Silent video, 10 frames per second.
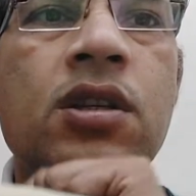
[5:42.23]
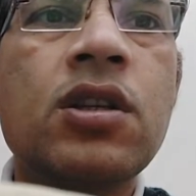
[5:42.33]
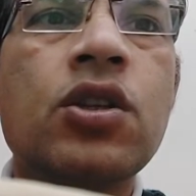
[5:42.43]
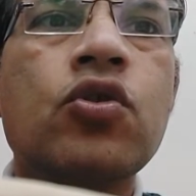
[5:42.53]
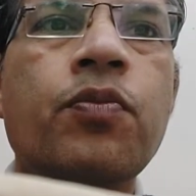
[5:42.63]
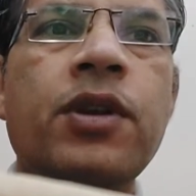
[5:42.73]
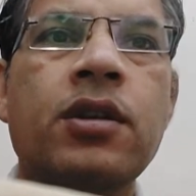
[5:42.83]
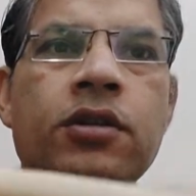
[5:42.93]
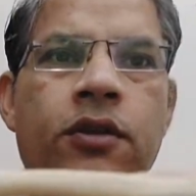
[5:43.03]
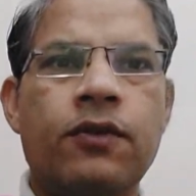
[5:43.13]
is superior
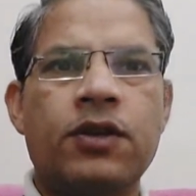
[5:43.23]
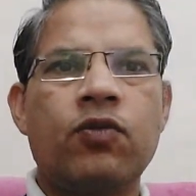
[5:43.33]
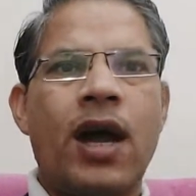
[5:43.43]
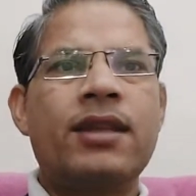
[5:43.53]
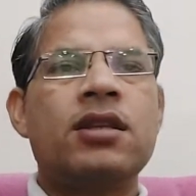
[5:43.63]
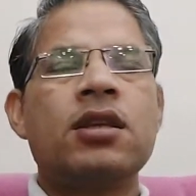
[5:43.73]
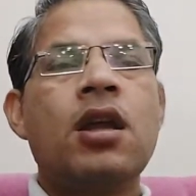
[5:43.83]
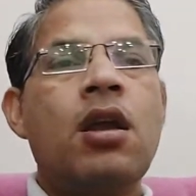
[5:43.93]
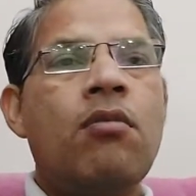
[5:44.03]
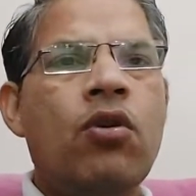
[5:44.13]
surface. Why this?
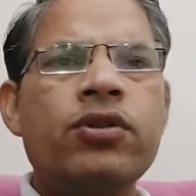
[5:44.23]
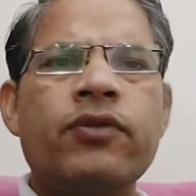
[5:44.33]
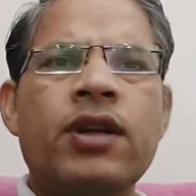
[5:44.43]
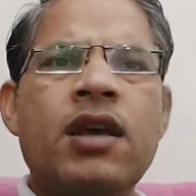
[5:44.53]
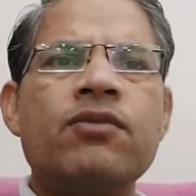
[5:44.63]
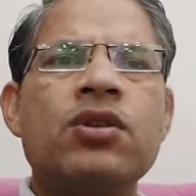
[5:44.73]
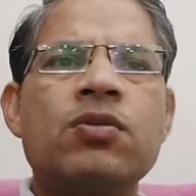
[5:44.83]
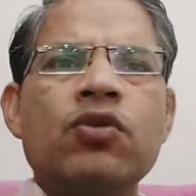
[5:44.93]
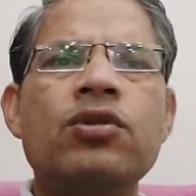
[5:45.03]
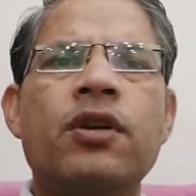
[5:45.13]
Most of the time
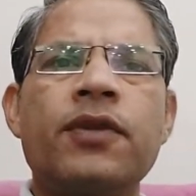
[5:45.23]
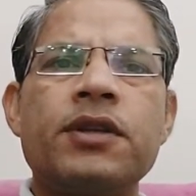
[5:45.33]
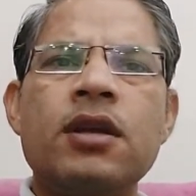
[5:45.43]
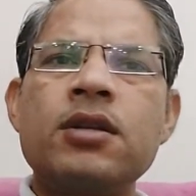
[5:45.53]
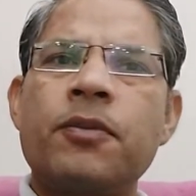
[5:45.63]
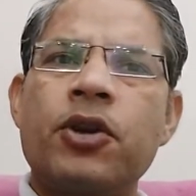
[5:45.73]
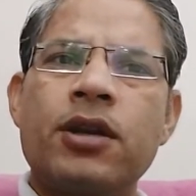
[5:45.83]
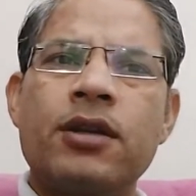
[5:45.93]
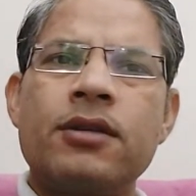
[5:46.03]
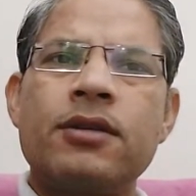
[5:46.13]
smooth surface are
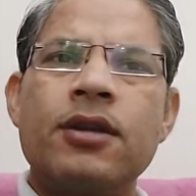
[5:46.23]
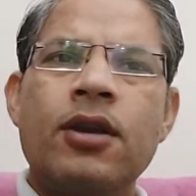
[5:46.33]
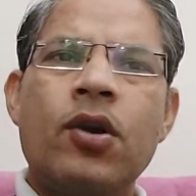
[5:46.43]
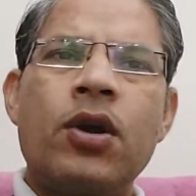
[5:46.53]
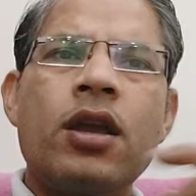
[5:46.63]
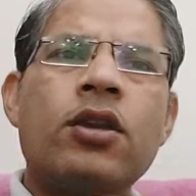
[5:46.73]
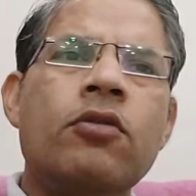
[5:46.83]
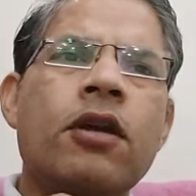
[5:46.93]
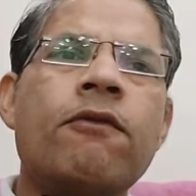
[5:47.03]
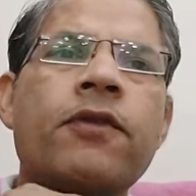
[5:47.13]
subcutaneous. Okay, you
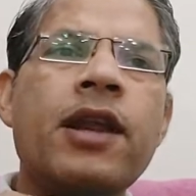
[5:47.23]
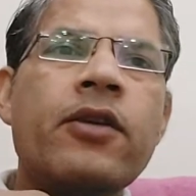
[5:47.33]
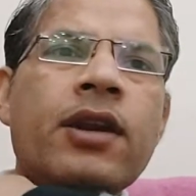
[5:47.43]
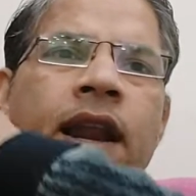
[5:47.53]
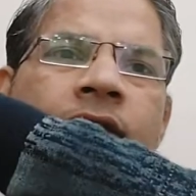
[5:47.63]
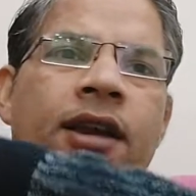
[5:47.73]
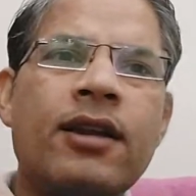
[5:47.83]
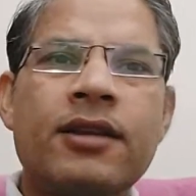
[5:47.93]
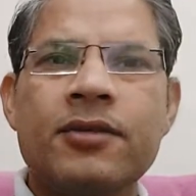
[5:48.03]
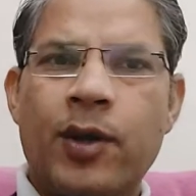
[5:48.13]
can feel your clavicle
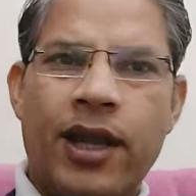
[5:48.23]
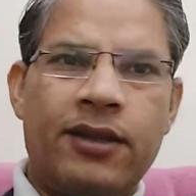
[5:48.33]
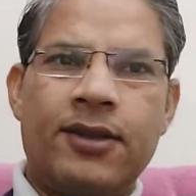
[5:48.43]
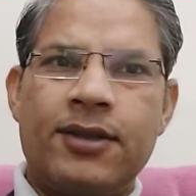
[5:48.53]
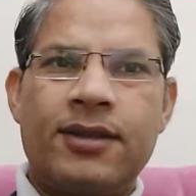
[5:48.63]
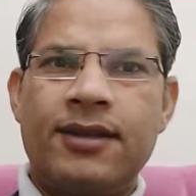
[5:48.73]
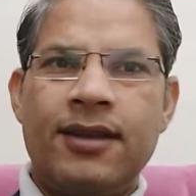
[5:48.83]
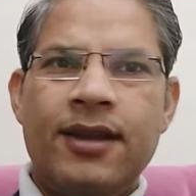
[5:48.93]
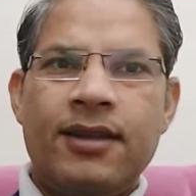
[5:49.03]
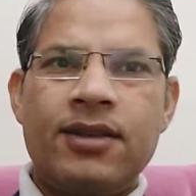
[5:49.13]
like this.
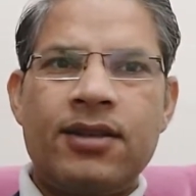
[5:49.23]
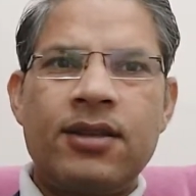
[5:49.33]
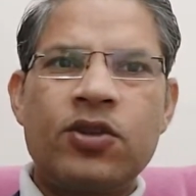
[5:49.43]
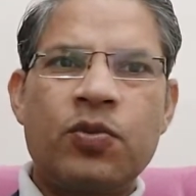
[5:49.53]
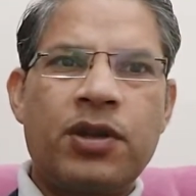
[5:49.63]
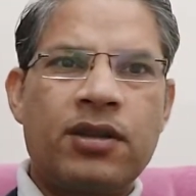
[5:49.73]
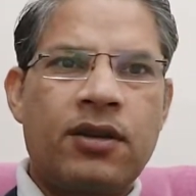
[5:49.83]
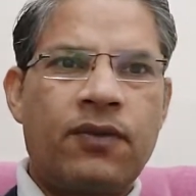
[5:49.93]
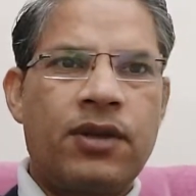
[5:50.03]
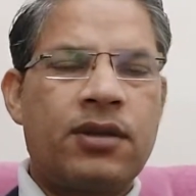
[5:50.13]
This is the superior
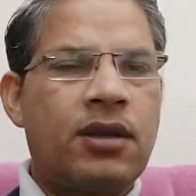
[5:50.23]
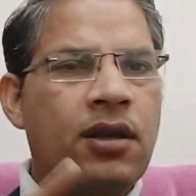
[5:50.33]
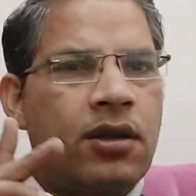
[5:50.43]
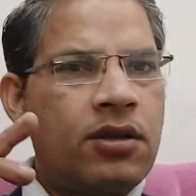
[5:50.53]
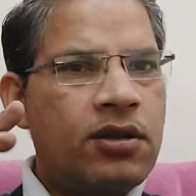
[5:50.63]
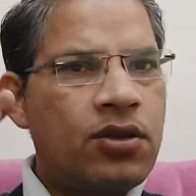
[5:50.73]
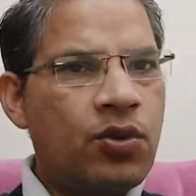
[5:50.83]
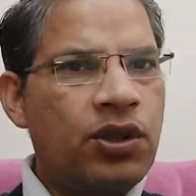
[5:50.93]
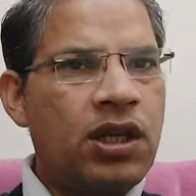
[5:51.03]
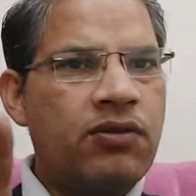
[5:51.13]
surface.
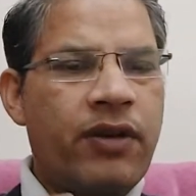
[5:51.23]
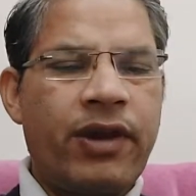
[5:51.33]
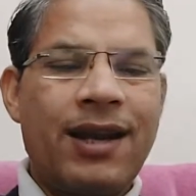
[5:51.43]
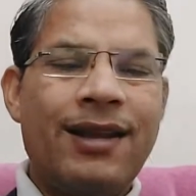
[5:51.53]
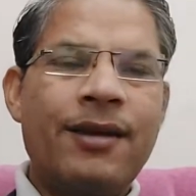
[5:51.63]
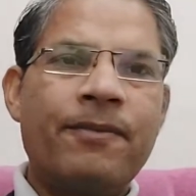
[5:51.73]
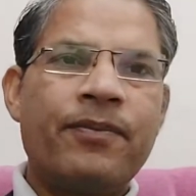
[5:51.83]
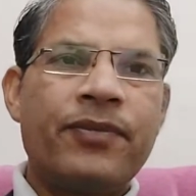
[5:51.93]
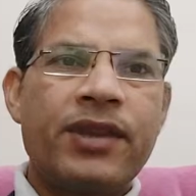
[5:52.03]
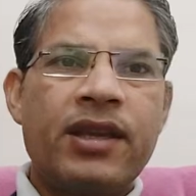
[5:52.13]
Two things very clear.
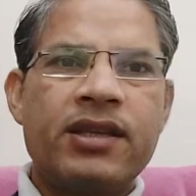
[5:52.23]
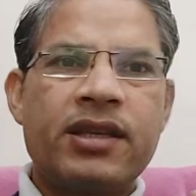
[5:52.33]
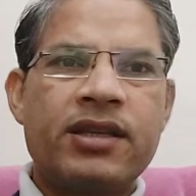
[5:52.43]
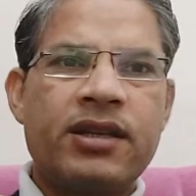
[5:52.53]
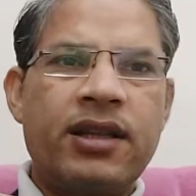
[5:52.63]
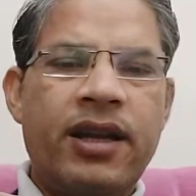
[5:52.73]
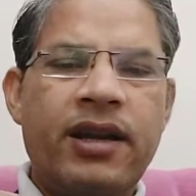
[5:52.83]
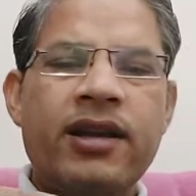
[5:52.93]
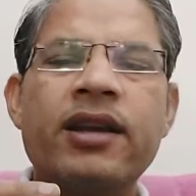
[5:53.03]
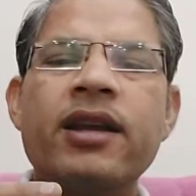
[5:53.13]
It's a sternal
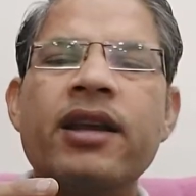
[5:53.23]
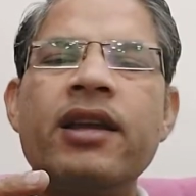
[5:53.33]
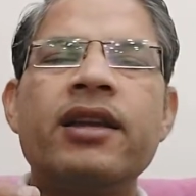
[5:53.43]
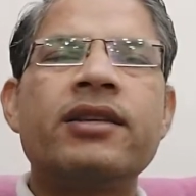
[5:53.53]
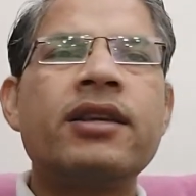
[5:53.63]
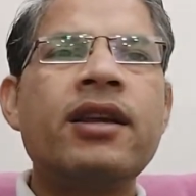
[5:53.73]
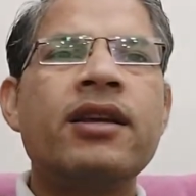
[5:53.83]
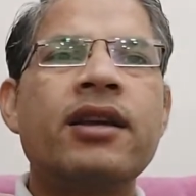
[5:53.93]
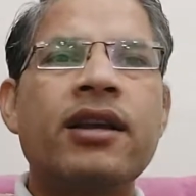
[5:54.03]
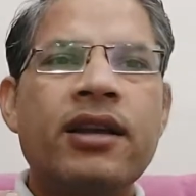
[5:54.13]
end, it's a
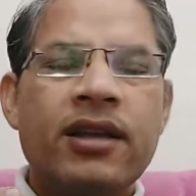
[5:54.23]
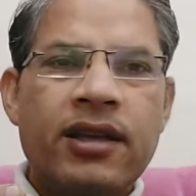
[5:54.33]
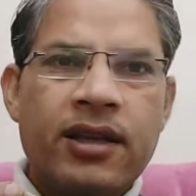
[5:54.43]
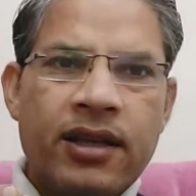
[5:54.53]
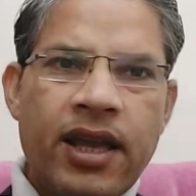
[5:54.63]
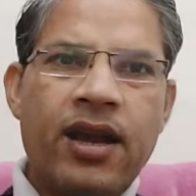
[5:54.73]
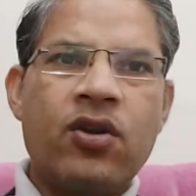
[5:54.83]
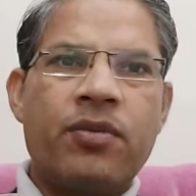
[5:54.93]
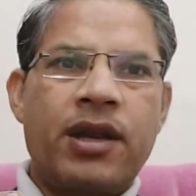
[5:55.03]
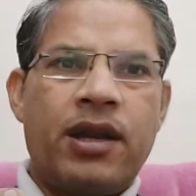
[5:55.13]

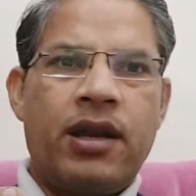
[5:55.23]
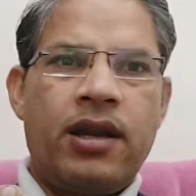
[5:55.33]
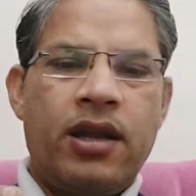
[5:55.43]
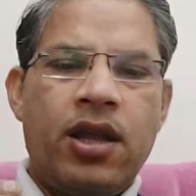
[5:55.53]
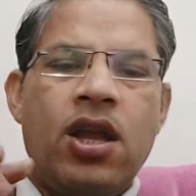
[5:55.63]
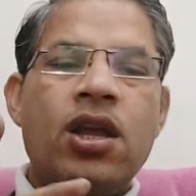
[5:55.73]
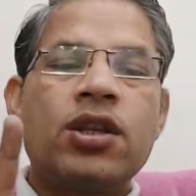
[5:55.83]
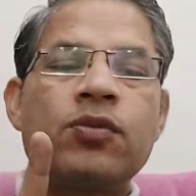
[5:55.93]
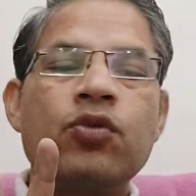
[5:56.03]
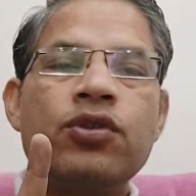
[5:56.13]
acromion.
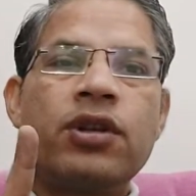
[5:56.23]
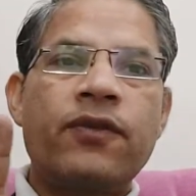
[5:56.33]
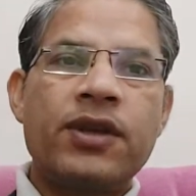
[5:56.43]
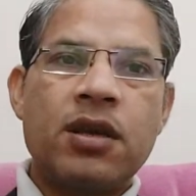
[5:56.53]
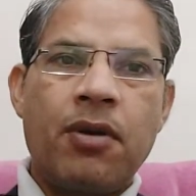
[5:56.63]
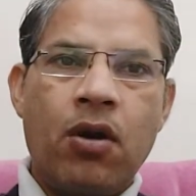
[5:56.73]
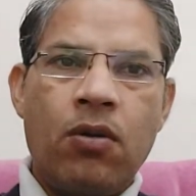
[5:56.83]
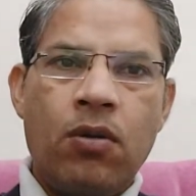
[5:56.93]
Smooth surface above